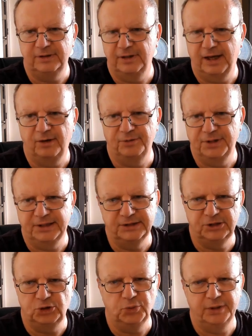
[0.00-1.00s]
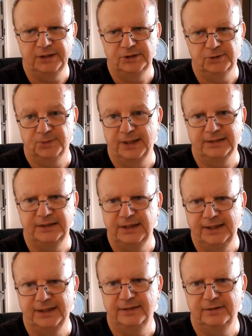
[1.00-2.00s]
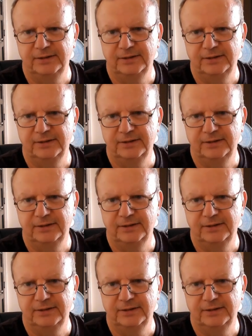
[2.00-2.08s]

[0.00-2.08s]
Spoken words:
I don't think is doing a direct hit